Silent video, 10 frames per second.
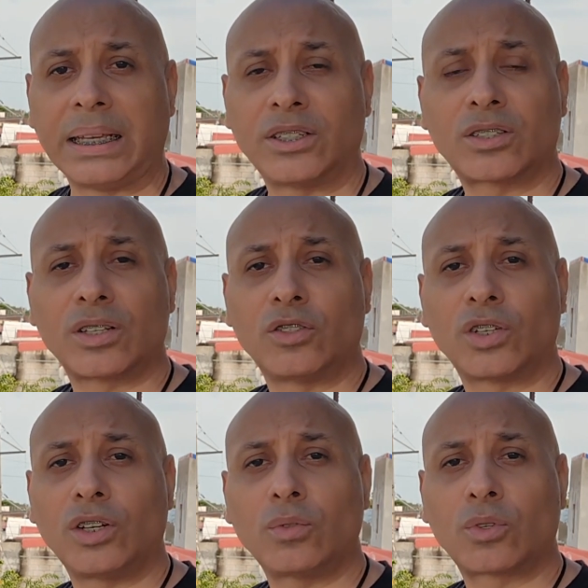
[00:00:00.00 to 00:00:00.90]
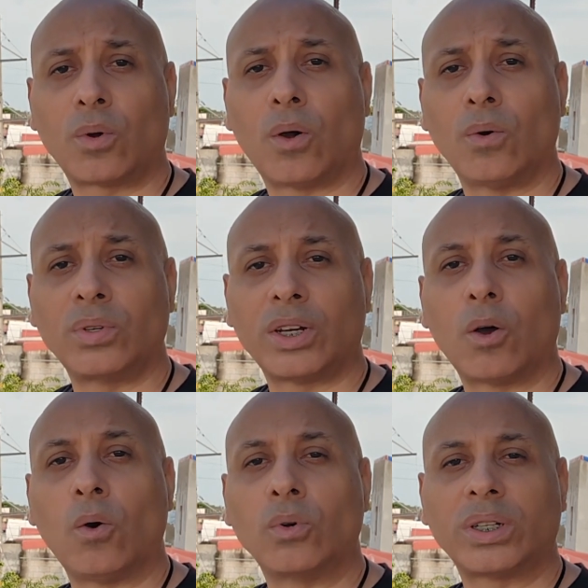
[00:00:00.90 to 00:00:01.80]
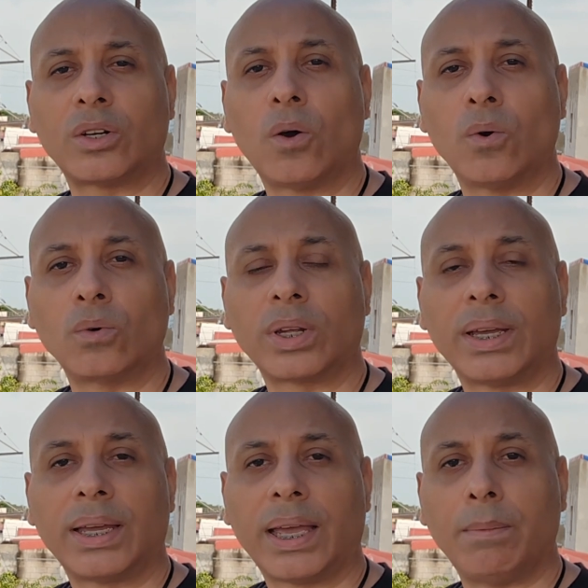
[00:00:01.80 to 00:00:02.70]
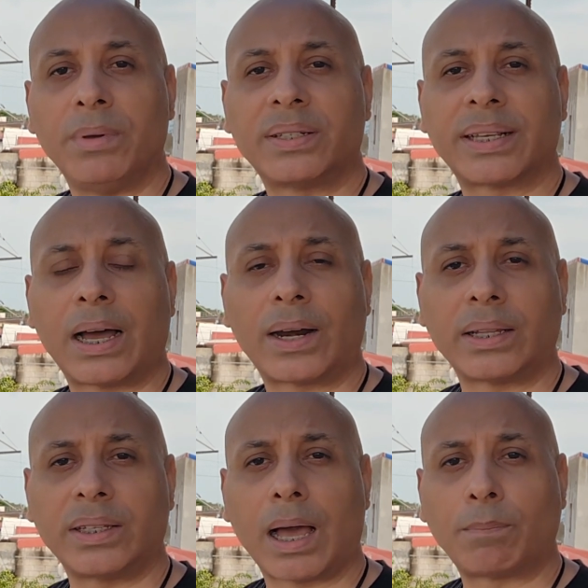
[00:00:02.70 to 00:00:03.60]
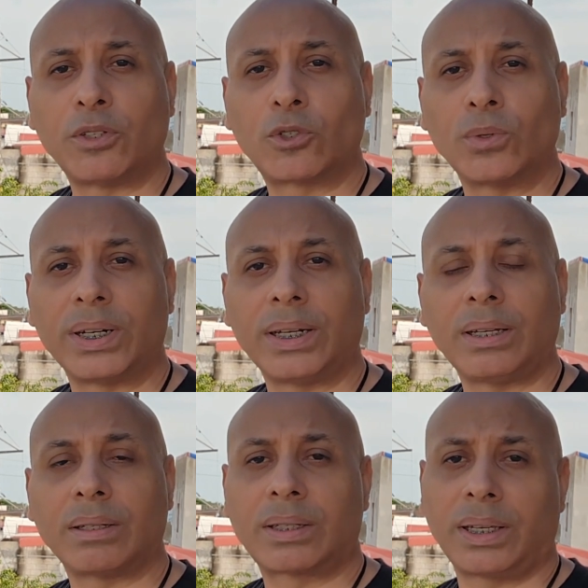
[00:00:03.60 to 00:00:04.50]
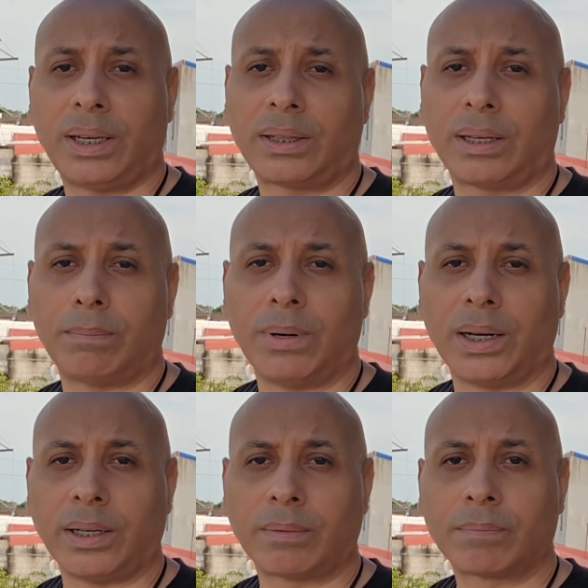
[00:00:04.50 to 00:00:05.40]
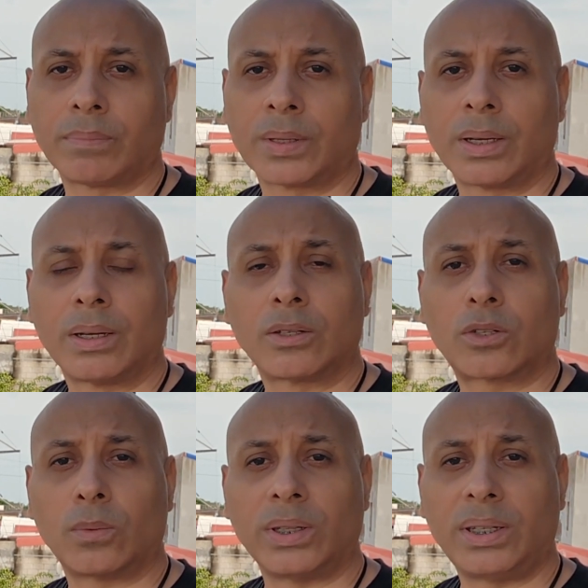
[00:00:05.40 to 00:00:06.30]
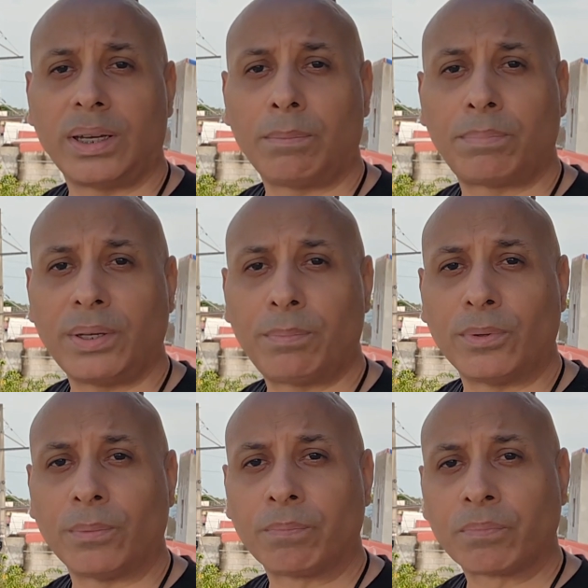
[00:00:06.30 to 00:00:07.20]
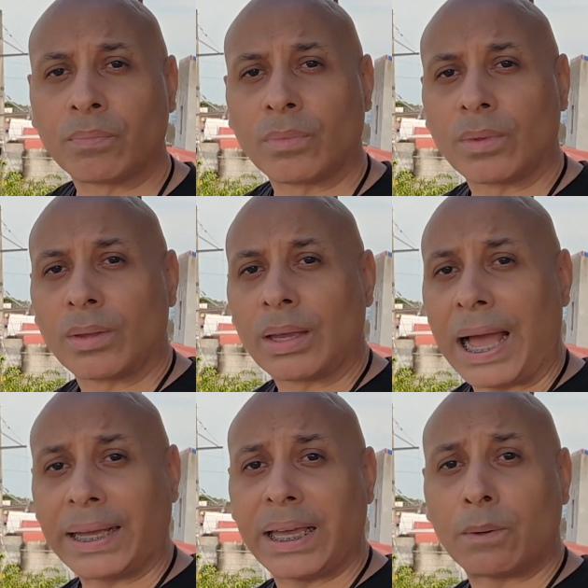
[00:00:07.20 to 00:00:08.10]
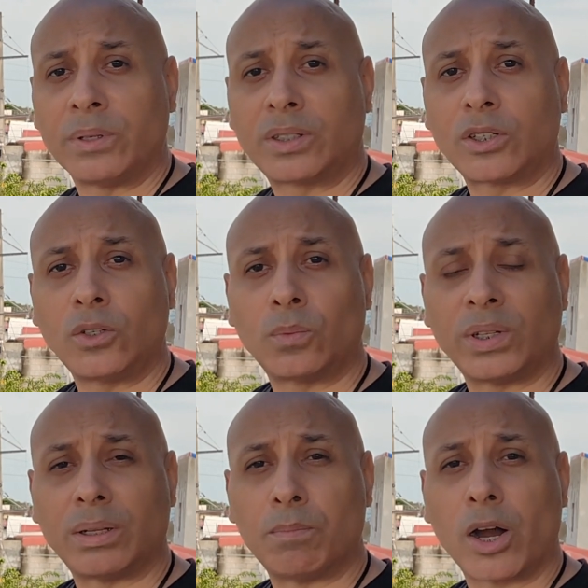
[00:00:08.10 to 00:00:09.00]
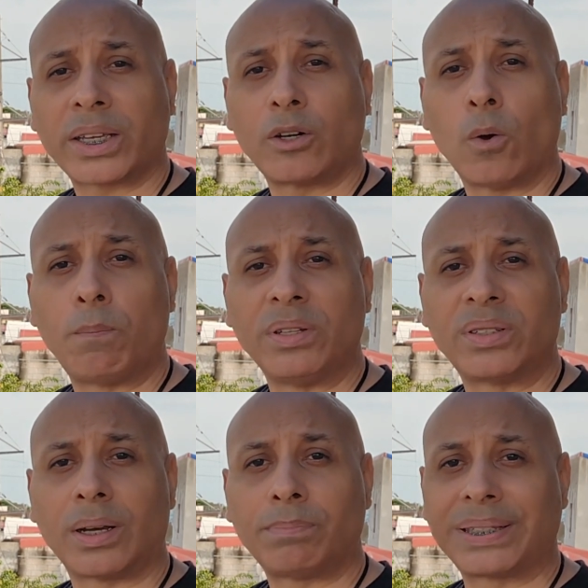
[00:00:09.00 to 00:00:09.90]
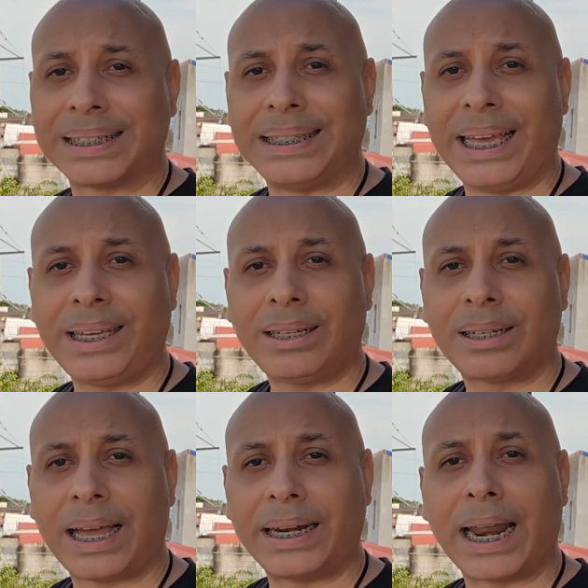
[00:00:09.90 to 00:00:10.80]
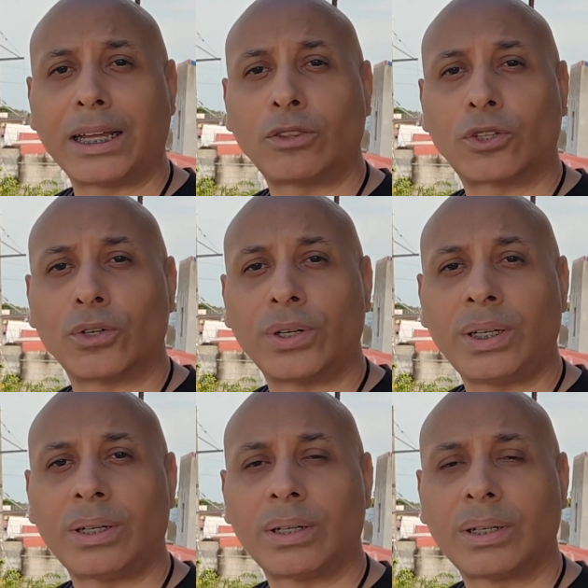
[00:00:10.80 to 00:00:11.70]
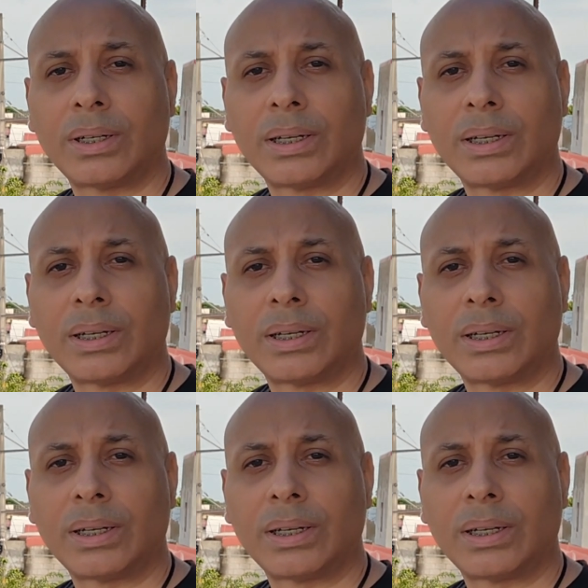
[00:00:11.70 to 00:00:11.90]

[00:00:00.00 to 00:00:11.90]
They just continue to hold and hold and hold and miss out on the opportunity to get their money. So in the end, people, I guarantee you when the market opens up today at 9:30,